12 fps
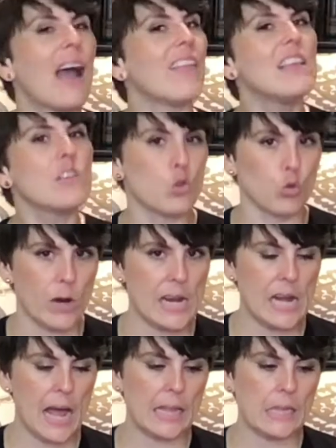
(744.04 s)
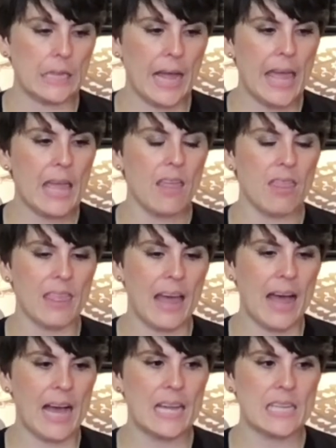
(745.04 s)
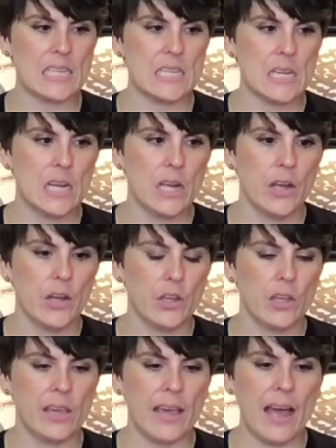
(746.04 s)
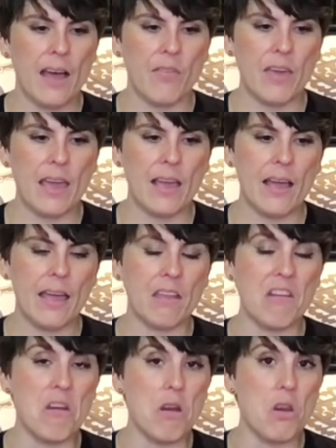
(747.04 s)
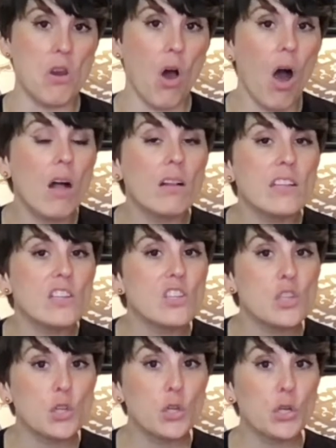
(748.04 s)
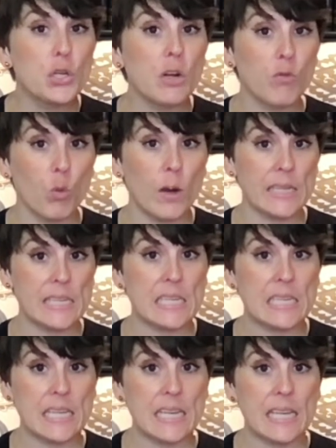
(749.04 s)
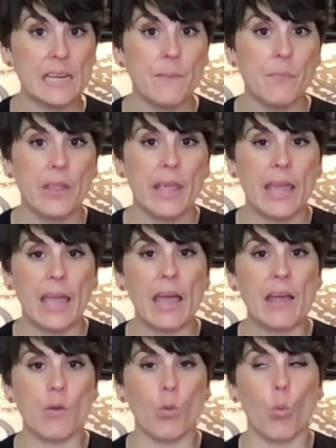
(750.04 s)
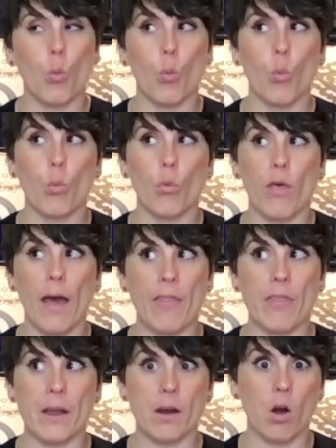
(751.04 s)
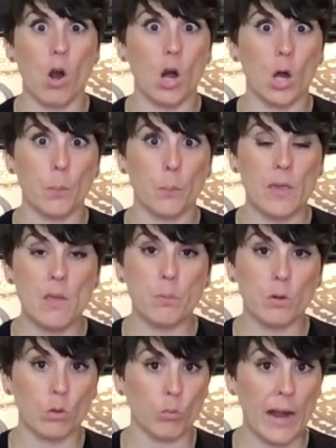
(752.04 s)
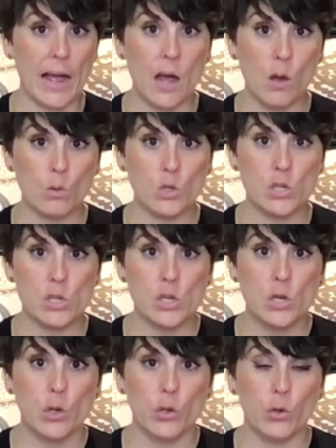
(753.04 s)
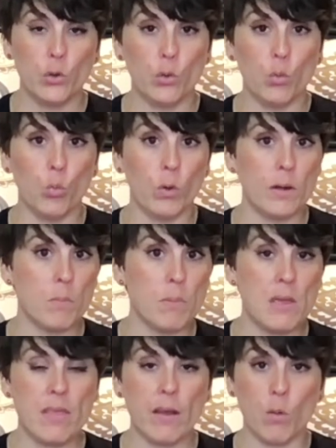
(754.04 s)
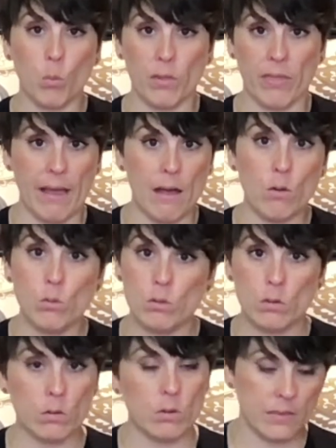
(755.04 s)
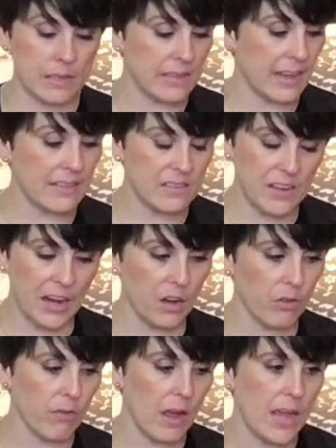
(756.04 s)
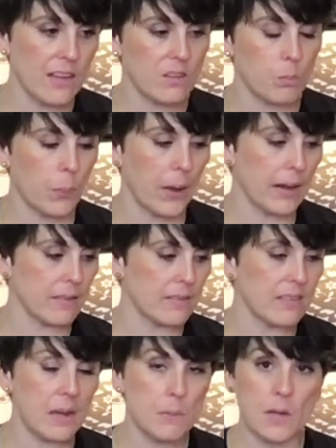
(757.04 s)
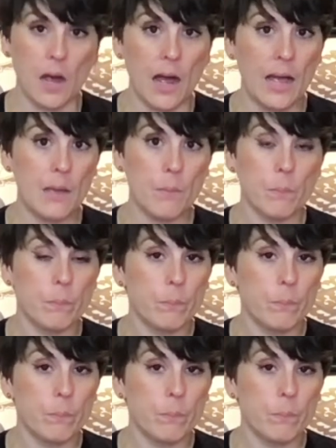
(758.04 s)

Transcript: think is great. I like that, yeah, they acknowledge the good of what he did, and that there are people around who wouldn't be there without the dad's sacrifice. But at the same time,